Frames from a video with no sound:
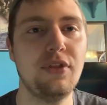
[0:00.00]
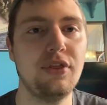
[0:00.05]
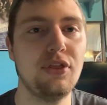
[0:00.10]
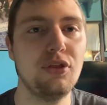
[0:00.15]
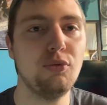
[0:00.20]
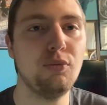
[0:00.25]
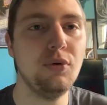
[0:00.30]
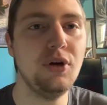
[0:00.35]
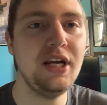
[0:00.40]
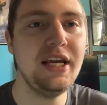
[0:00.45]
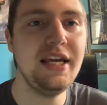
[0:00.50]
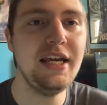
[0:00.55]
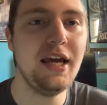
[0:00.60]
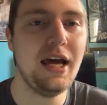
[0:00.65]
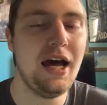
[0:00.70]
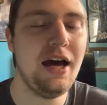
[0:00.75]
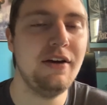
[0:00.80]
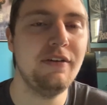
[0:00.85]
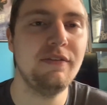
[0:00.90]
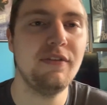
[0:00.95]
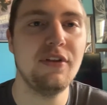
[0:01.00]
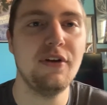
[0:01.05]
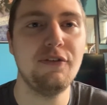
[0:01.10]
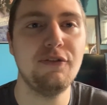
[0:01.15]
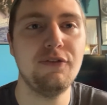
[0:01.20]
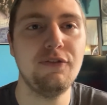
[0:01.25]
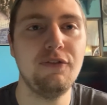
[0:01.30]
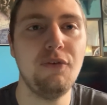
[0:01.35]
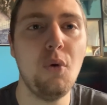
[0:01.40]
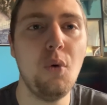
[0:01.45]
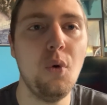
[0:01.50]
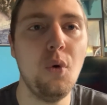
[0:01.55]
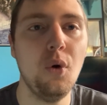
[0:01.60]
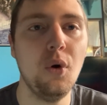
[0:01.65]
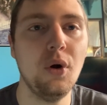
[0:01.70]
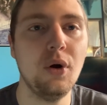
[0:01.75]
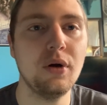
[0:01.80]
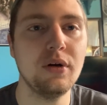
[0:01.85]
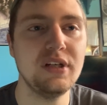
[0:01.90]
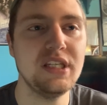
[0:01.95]
3 out of the
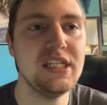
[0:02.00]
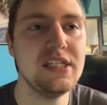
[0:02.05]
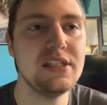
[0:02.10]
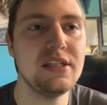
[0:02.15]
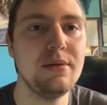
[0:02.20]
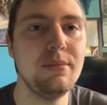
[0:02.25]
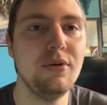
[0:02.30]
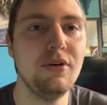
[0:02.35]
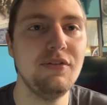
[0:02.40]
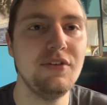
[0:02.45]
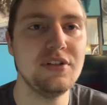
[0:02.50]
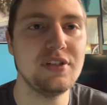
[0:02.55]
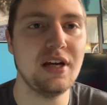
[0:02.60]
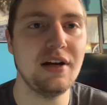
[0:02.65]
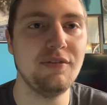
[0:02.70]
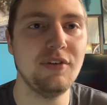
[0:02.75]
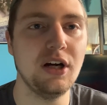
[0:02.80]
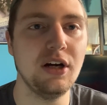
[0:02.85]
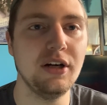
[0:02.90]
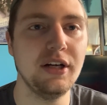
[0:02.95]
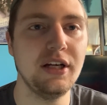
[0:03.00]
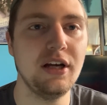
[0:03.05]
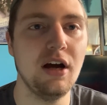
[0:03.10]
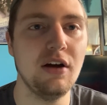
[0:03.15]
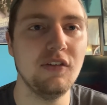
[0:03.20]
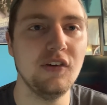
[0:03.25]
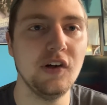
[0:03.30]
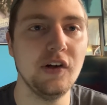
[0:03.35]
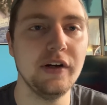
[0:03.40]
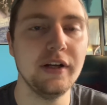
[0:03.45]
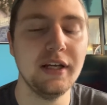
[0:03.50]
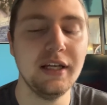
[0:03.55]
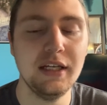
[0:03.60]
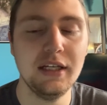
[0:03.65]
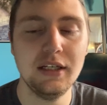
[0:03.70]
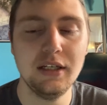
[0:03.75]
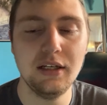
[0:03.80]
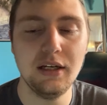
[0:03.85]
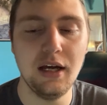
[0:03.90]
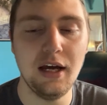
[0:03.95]
4 Disney movies I've already covered
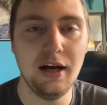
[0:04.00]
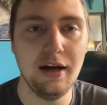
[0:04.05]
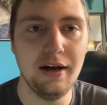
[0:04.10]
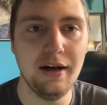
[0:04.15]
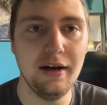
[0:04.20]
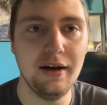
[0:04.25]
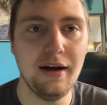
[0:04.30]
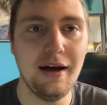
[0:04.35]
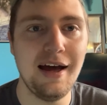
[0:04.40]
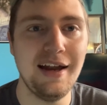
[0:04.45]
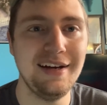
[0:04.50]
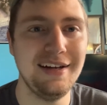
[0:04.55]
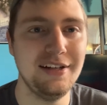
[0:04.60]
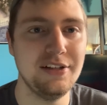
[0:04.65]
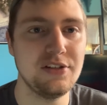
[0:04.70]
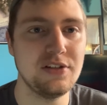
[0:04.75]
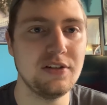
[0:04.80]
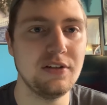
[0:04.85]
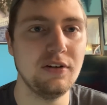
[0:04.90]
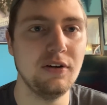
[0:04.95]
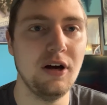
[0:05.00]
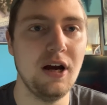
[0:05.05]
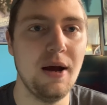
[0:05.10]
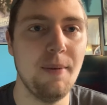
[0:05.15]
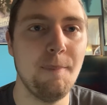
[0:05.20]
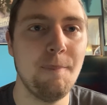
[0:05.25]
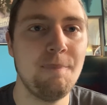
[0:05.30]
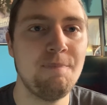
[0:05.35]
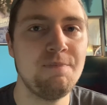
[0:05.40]
on Instagram.